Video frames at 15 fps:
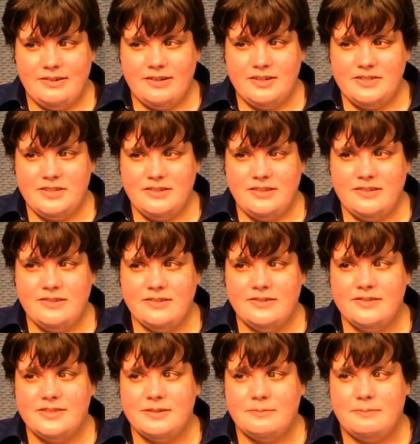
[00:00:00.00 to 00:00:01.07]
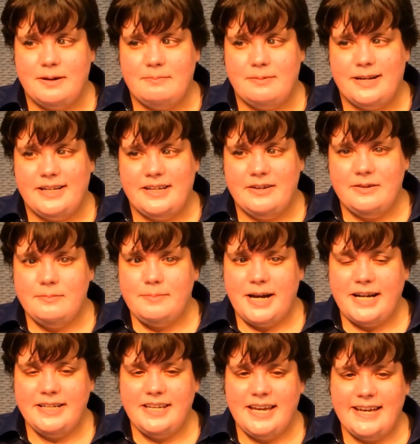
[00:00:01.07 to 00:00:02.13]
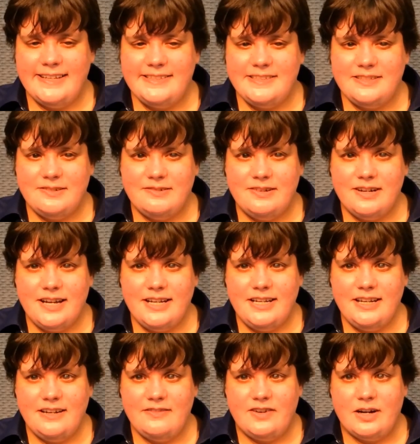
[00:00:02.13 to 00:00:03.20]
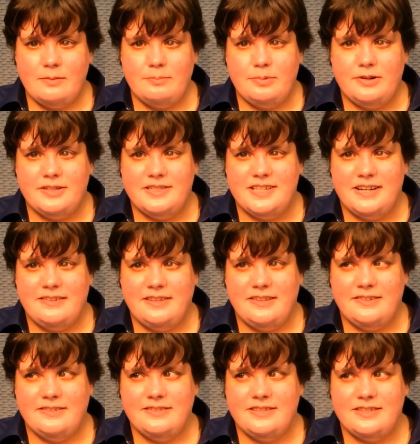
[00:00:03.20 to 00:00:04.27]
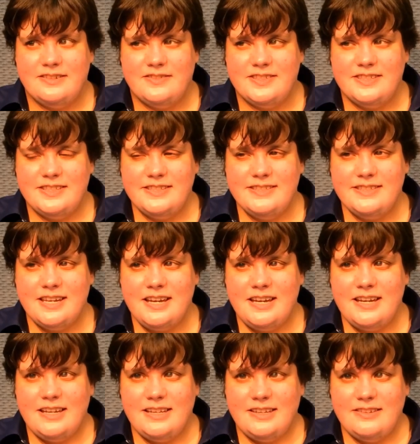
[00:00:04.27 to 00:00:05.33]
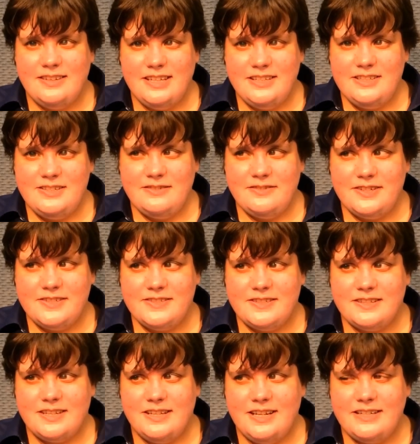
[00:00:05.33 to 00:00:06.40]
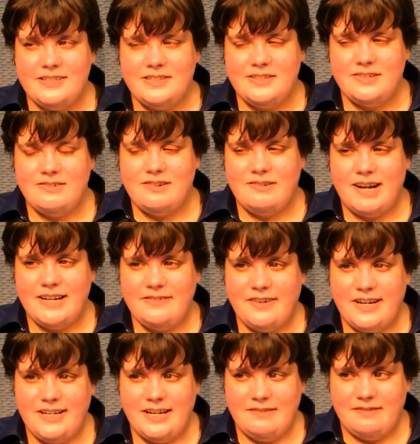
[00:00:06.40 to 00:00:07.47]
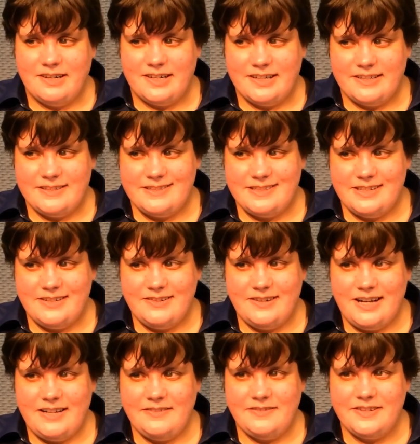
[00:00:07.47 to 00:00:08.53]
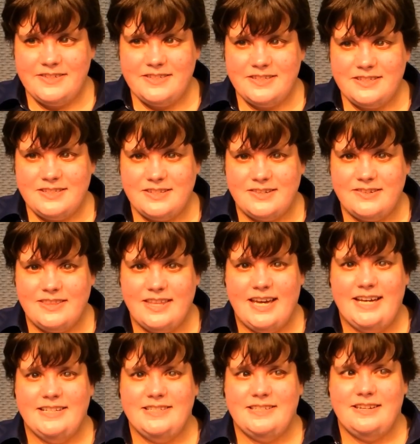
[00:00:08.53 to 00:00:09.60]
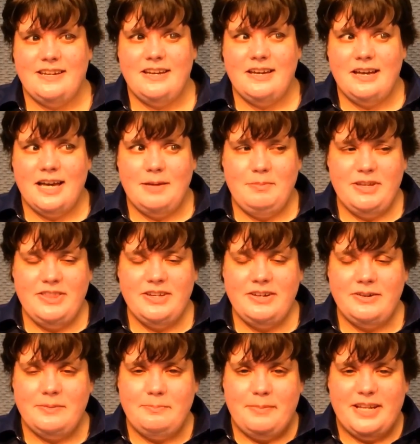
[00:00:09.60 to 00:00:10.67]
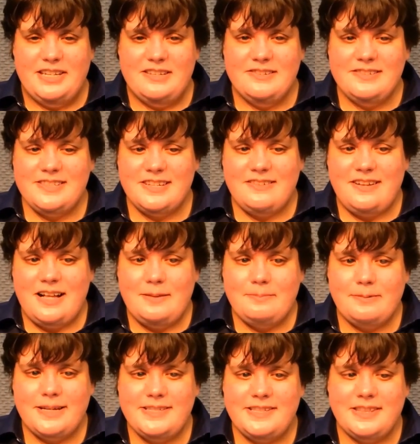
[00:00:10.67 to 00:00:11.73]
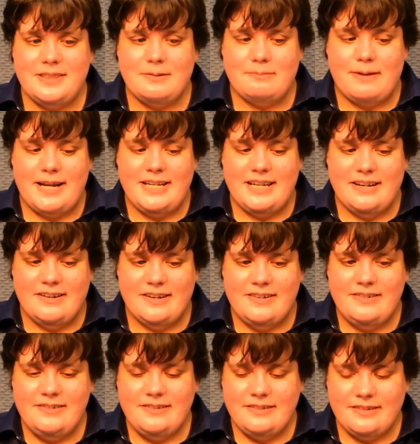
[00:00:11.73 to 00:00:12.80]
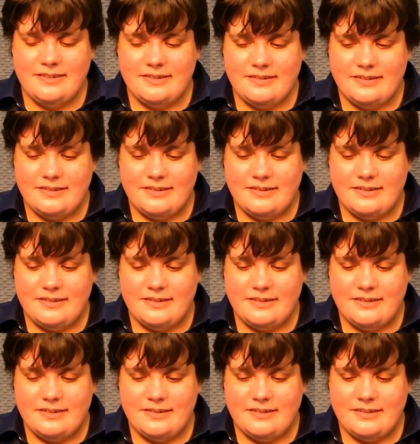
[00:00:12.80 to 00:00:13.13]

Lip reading: In order to use web radio, podcasts, or any of our book download services, you need to first connect to a Wi-Fi network. So I'll first show that. I'm in the home menu, so I'll press the right arrow.